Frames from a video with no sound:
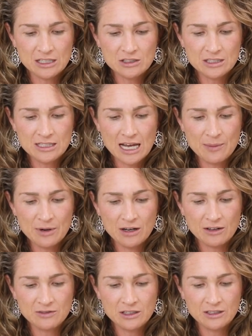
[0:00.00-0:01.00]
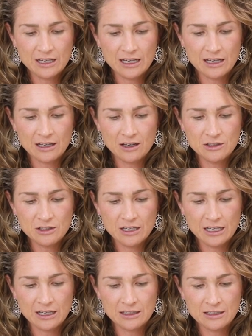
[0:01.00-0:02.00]
And just tap it off to your hand on your
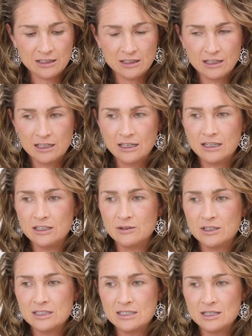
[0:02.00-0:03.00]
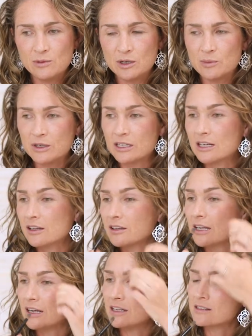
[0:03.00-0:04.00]
hand. You can see what a pretty color
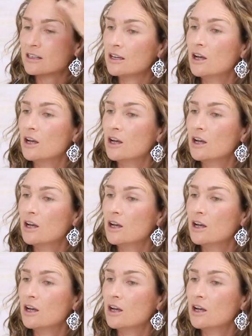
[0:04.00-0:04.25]
that is.